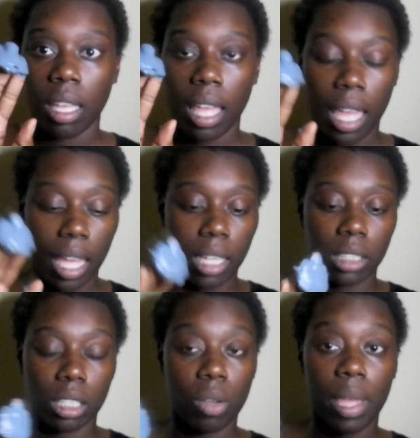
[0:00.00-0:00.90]

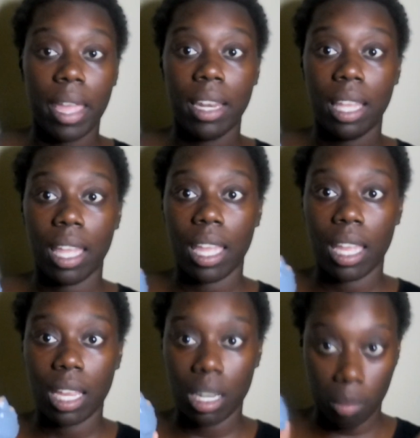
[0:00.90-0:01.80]
and go ahead
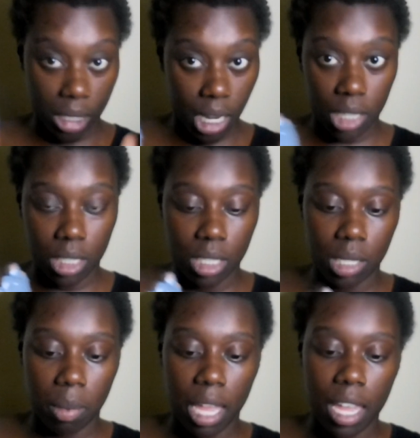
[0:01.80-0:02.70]
and massage it
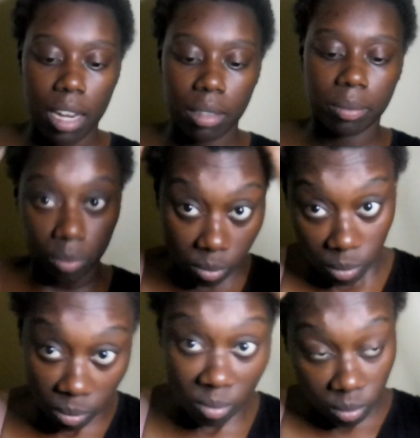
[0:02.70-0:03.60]
into my hair.
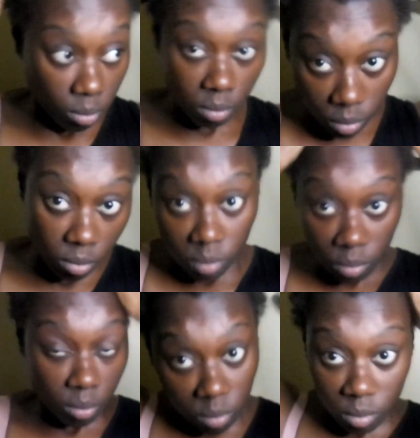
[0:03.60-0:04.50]
This product is
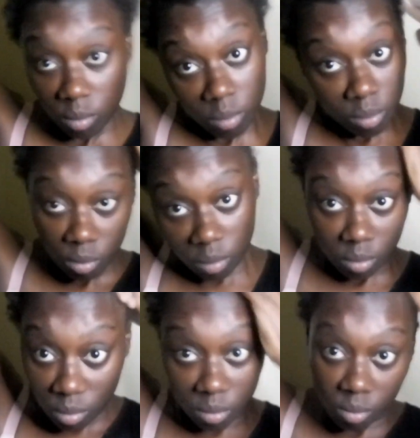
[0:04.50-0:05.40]
infused with
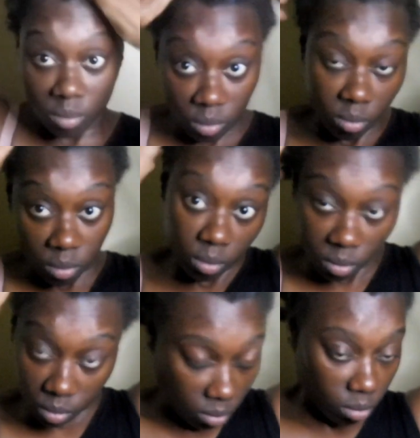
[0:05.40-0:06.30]
Moroccan
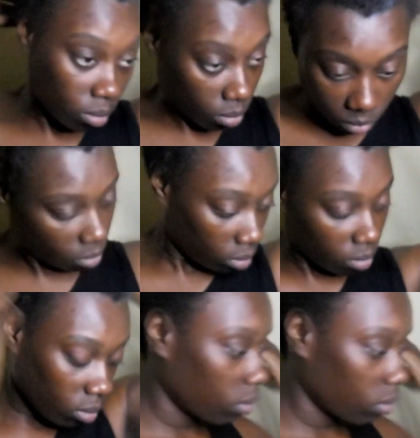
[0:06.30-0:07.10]
clay, bentonite